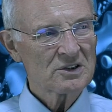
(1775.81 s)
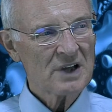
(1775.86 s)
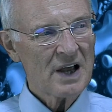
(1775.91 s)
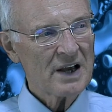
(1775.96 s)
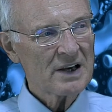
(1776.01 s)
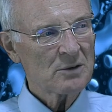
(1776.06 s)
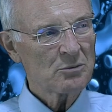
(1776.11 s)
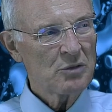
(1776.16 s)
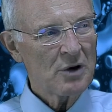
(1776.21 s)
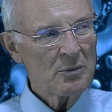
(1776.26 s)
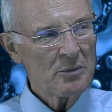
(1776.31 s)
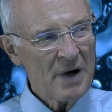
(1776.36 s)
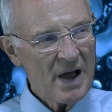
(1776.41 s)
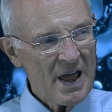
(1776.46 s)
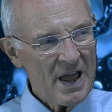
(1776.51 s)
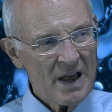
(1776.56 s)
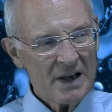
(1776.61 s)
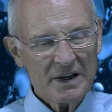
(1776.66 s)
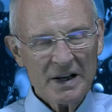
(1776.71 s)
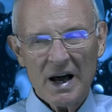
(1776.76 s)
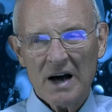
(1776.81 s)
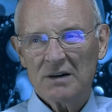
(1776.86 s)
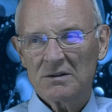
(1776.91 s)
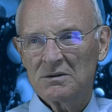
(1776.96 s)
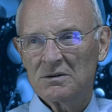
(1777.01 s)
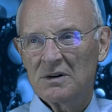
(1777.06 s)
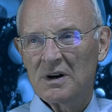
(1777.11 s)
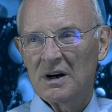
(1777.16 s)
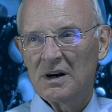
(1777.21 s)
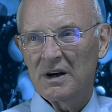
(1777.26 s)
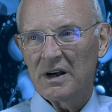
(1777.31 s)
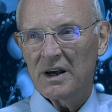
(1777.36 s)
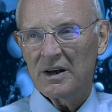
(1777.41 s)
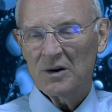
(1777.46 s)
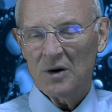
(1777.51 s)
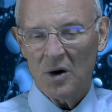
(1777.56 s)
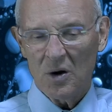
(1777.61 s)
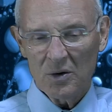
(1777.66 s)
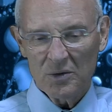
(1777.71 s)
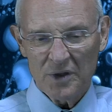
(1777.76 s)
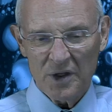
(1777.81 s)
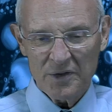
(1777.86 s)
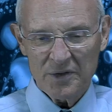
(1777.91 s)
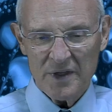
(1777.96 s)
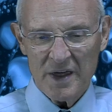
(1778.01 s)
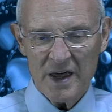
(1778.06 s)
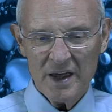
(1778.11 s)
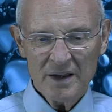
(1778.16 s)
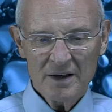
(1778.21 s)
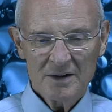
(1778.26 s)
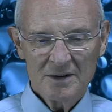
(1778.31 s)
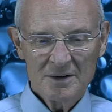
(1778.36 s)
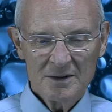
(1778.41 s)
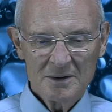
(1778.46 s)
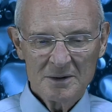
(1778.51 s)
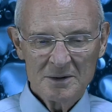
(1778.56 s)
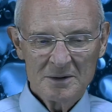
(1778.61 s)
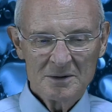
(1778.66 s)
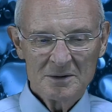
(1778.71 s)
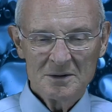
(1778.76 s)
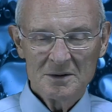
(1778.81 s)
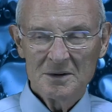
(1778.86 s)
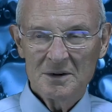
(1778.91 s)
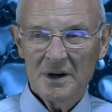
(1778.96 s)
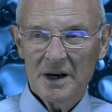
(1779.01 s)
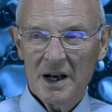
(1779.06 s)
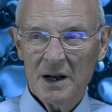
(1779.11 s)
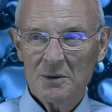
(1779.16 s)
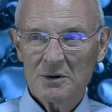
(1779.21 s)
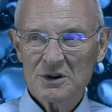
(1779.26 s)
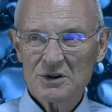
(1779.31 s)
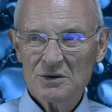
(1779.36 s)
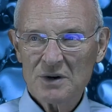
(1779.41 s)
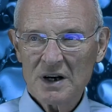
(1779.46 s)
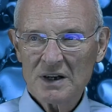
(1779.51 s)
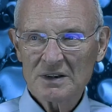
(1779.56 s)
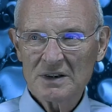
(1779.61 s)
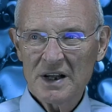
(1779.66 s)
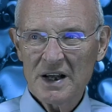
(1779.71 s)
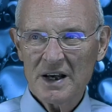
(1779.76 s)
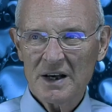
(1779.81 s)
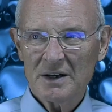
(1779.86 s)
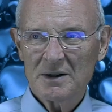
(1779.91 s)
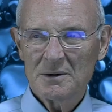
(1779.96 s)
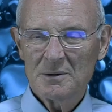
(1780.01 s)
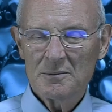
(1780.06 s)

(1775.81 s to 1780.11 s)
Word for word: I can put my hand out and hold the thing. Yeah. And he was struck dead.